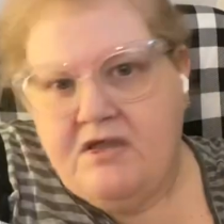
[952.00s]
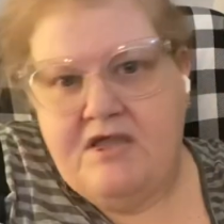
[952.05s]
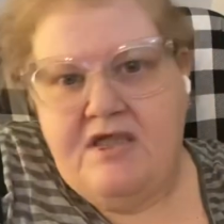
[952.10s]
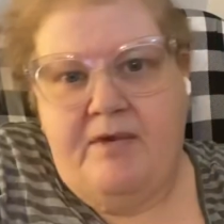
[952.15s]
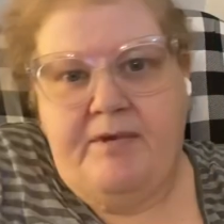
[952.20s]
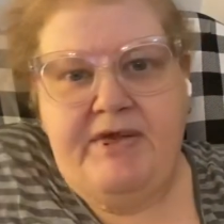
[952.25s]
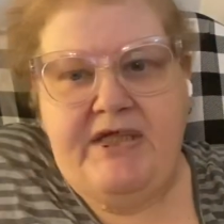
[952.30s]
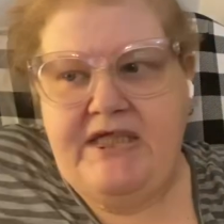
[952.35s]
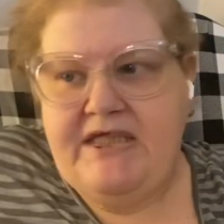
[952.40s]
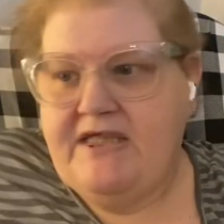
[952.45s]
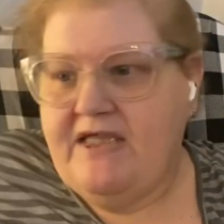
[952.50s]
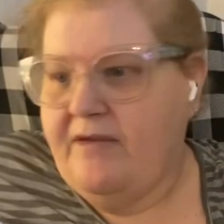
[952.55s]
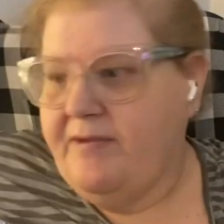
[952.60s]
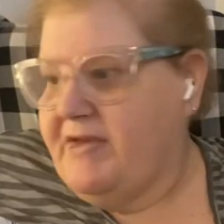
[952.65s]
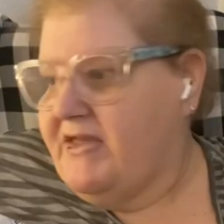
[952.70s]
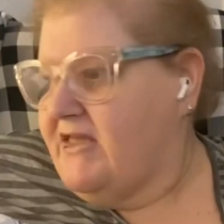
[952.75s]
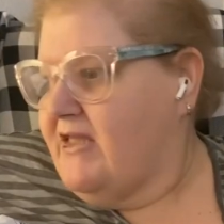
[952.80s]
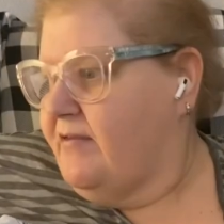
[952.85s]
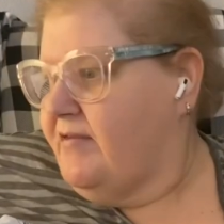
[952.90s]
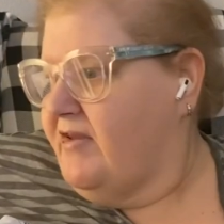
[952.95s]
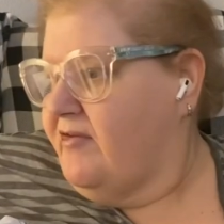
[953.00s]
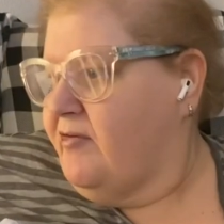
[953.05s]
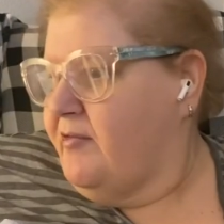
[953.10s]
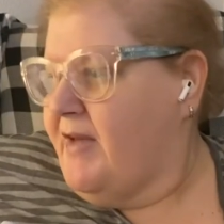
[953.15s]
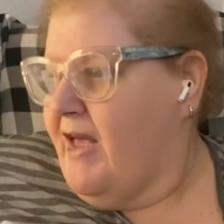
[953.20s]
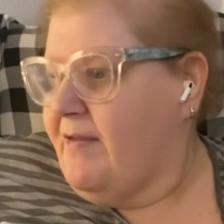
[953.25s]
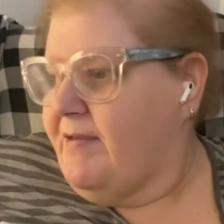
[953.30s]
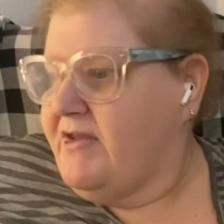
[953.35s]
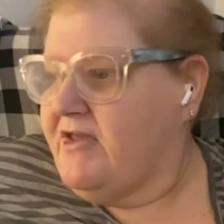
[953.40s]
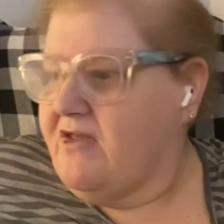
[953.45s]
Somebody sent me something from
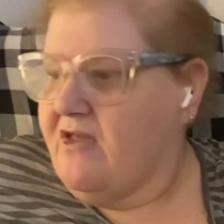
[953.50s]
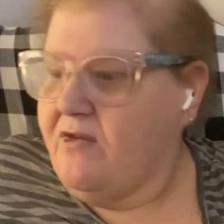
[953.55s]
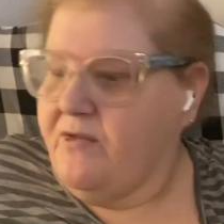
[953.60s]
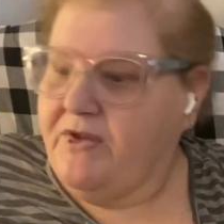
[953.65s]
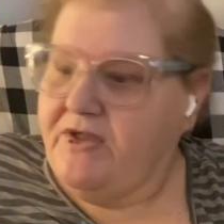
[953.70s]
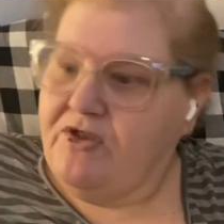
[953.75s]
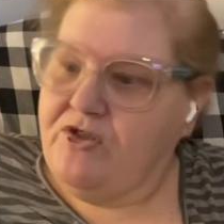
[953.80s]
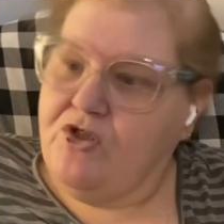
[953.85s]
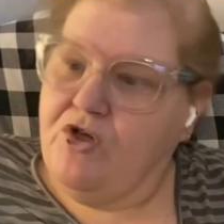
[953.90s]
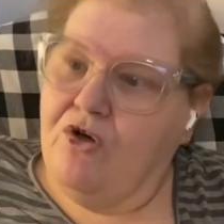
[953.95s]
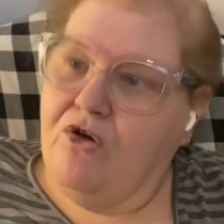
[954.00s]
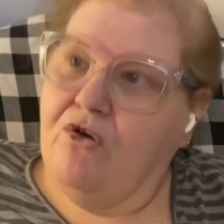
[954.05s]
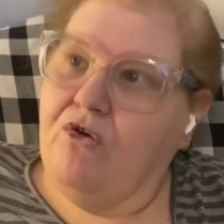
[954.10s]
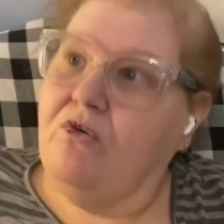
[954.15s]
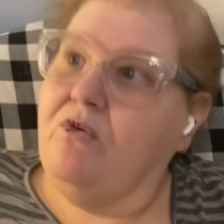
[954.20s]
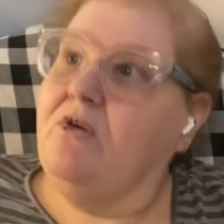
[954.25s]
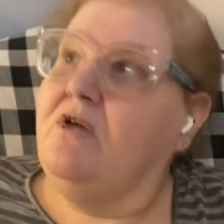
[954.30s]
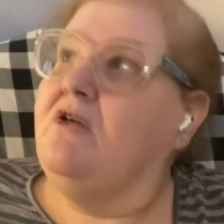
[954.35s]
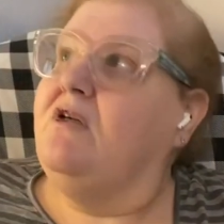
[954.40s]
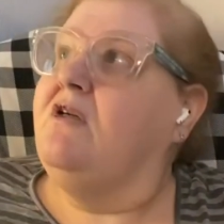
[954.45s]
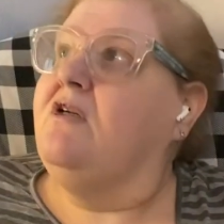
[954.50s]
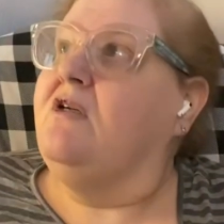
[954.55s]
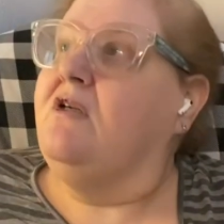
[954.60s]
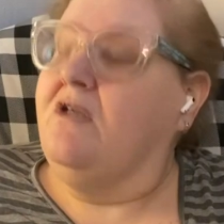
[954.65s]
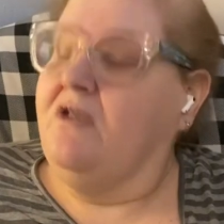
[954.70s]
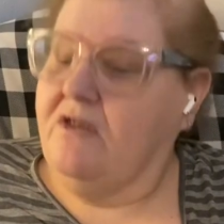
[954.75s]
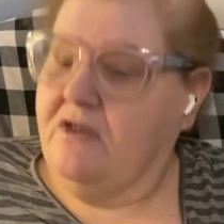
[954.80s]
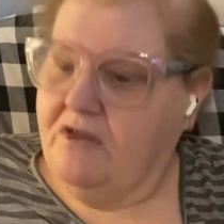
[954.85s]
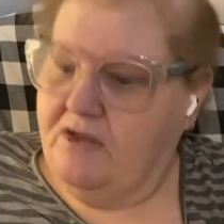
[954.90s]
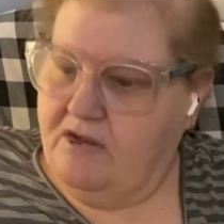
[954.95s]
Amazon with no
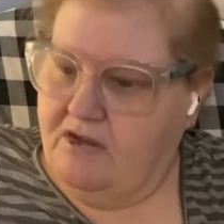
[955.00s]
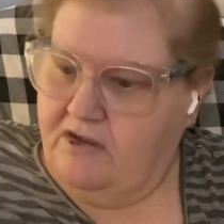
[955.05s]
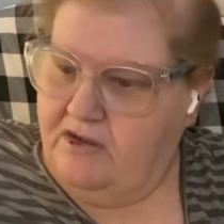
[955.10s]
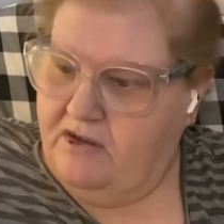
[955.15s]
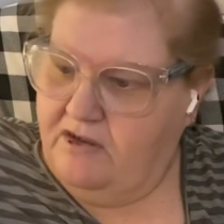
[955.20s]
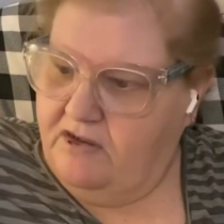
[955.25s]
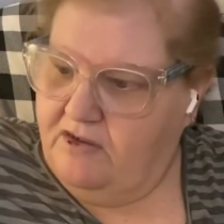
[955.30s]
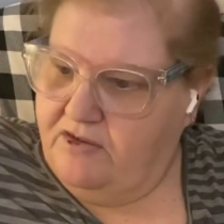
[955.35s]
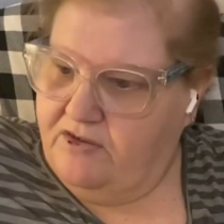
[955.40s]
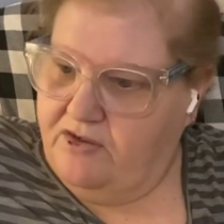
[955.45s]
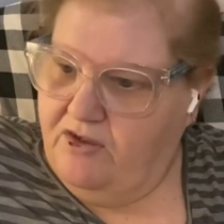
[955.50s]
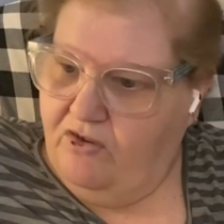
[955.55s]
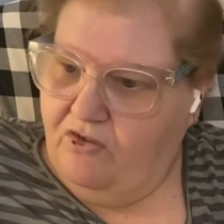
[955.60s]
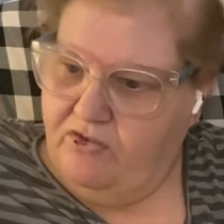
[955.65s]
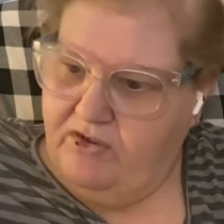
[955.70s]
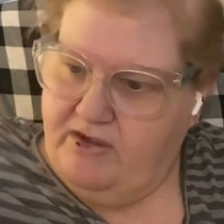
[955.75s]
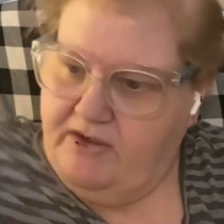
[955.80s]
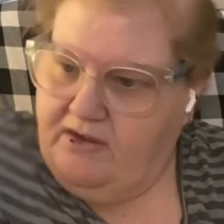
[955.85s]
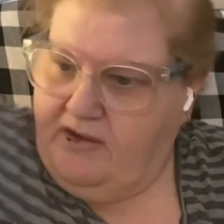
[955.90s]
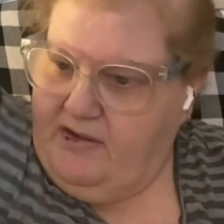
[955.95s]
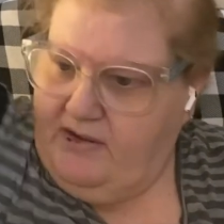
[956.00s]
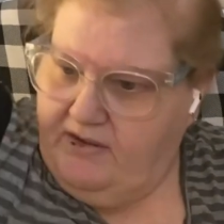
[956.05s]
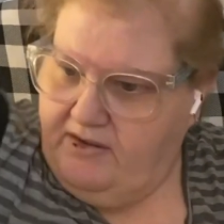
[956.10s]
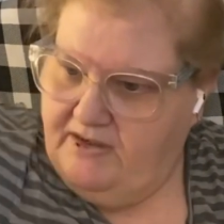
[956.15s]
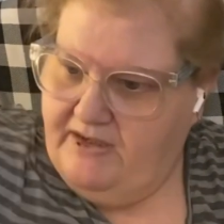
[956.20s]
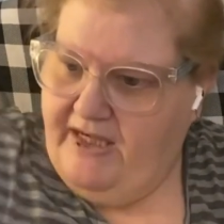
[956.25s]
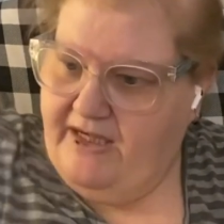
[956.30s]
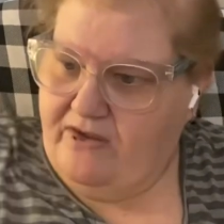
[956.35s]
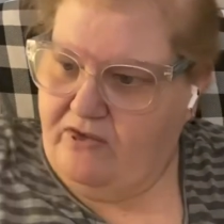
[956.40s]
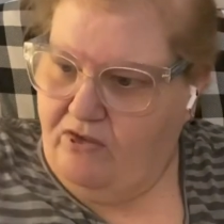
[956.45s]
note
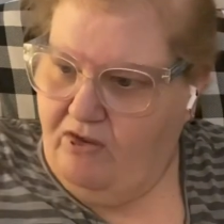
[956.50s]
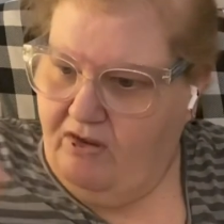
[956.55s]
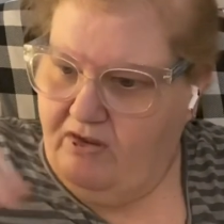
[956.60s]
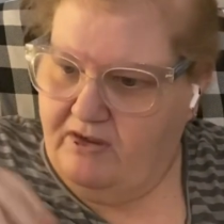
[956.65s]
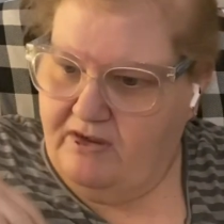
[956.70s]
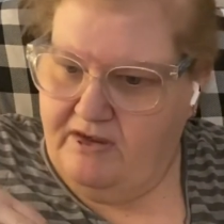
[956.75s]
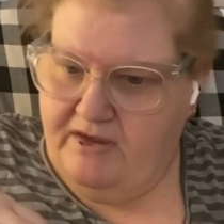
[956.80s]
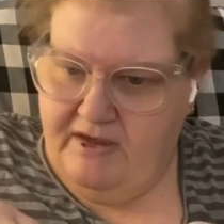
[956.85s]
at all.